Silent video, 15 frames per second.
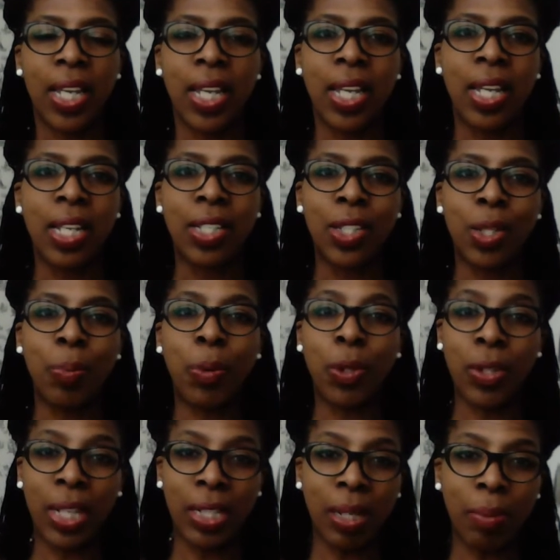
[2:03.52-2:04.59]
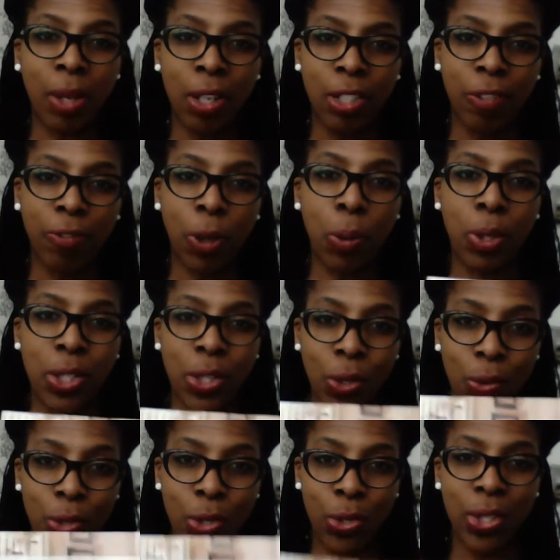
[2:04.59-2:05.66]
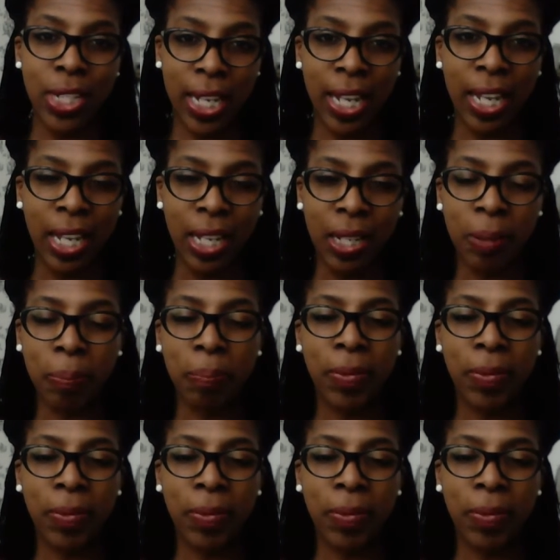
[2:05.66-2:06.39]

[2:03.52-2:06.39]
is the book that I'm going to focus on today.